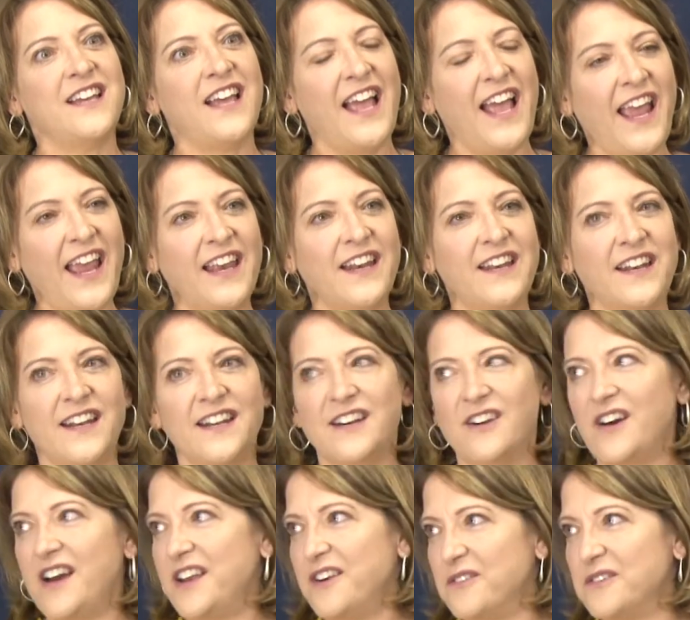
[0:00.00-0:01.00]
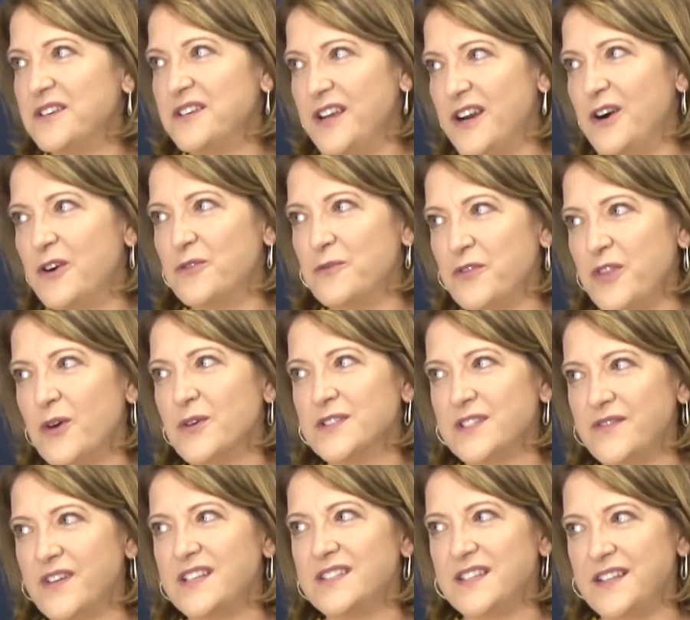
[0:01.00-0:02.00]
Hated it. Now I don't know. Those
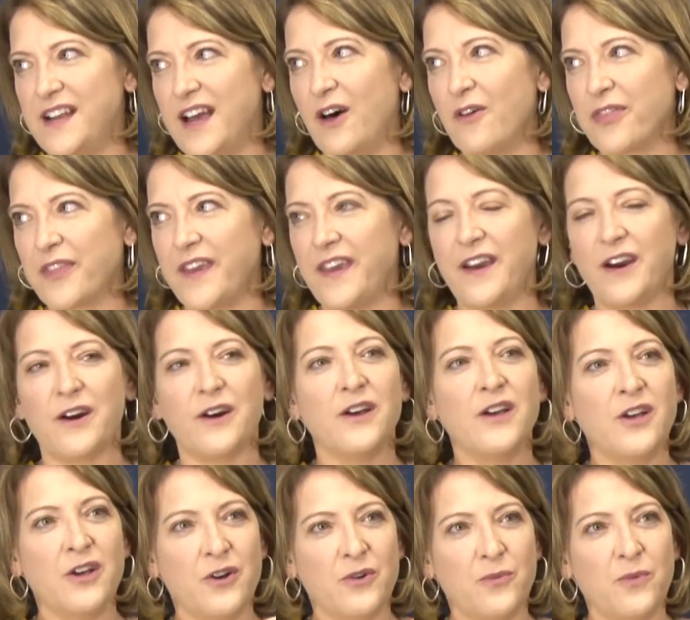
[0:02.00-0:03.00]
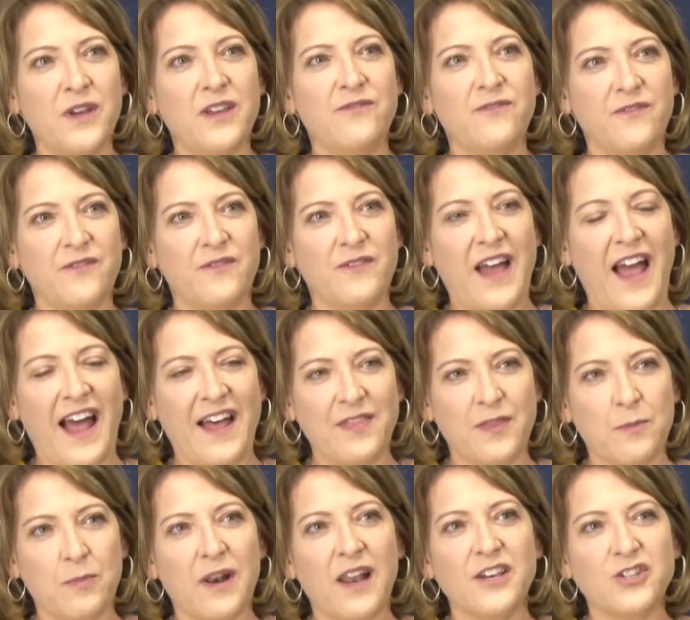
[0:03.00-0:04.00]
of us in healthcare, we've had
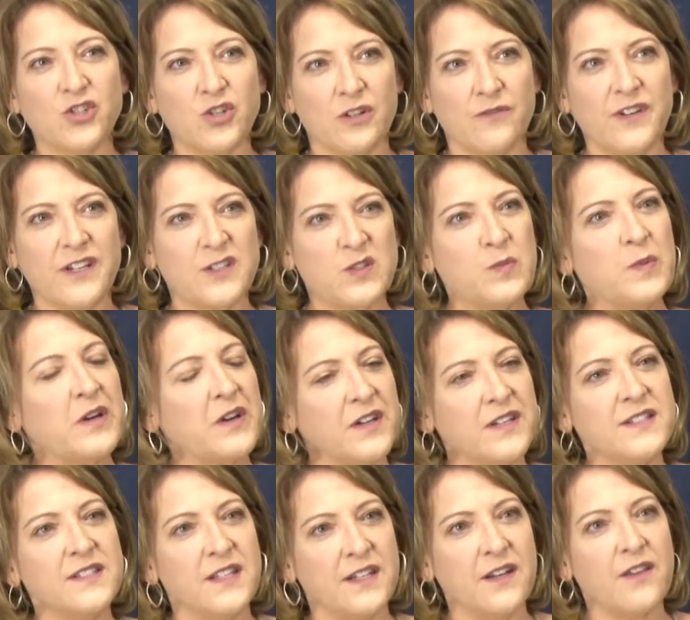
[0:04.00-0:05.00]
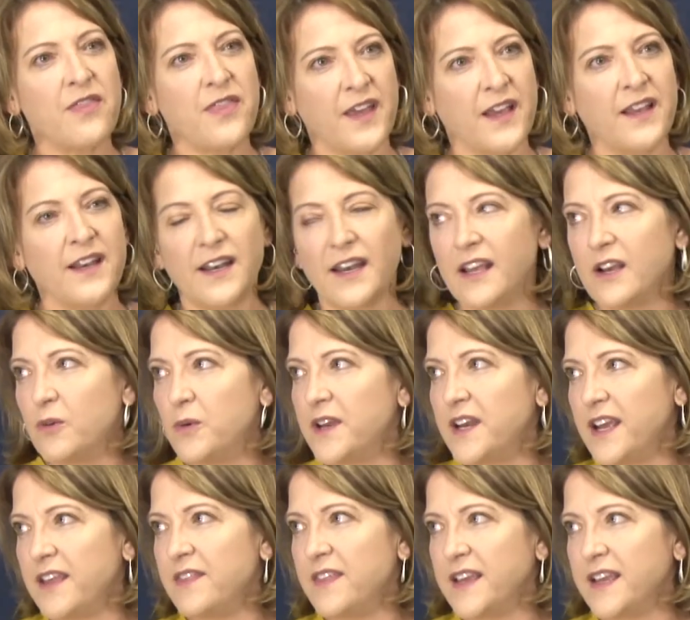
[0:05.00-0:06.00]
the pleasure of experiencing a thickened liquid.
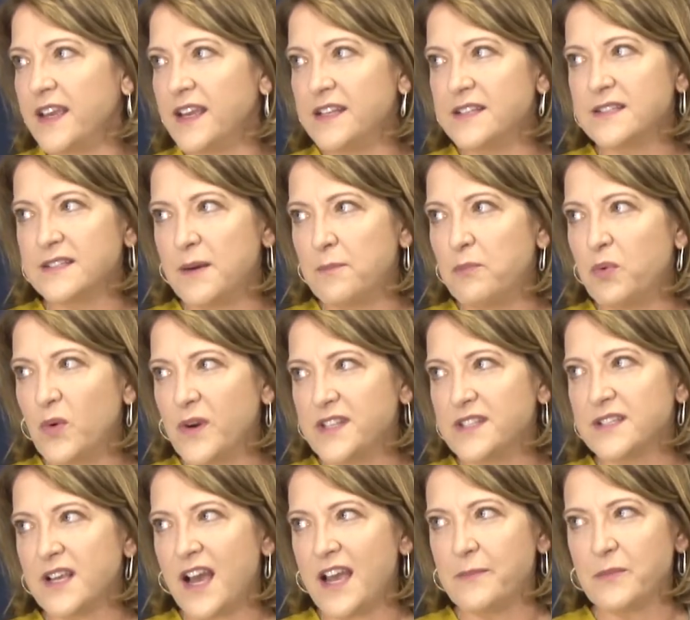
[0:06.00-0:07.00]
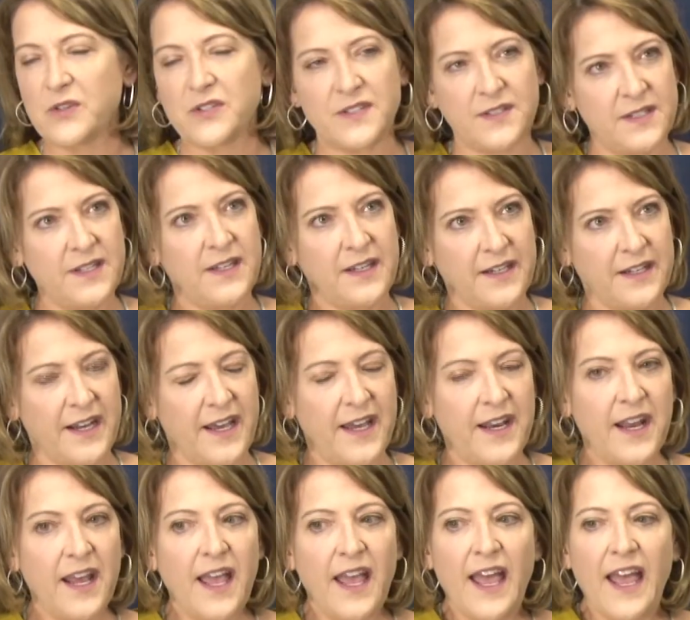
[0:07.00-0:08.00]
I think at some point in time or seeing
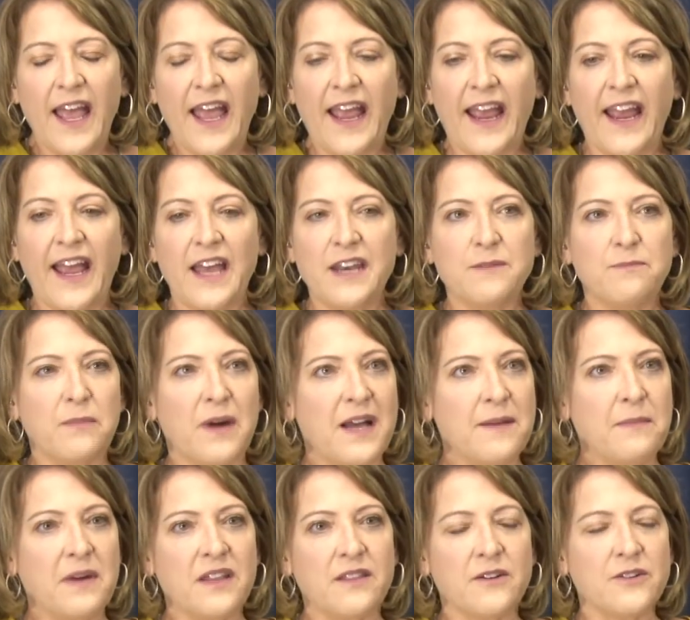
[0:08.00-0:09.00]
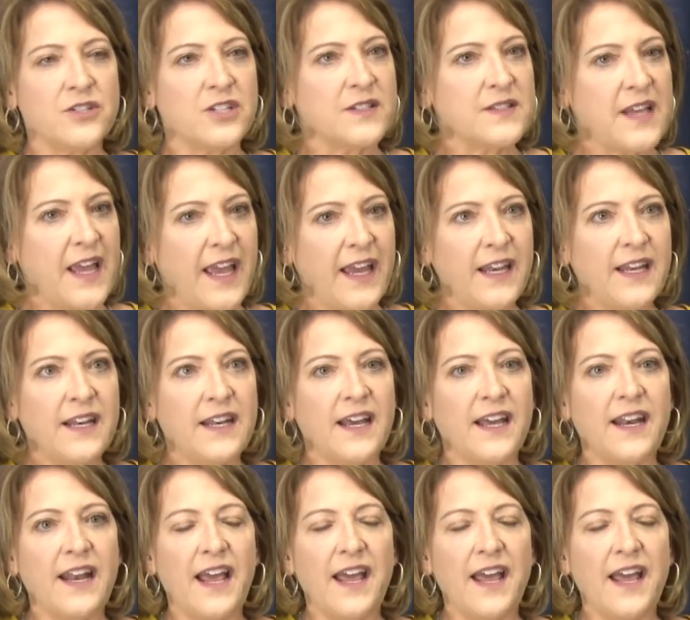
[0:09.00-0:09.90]
it, and my mother just hated it.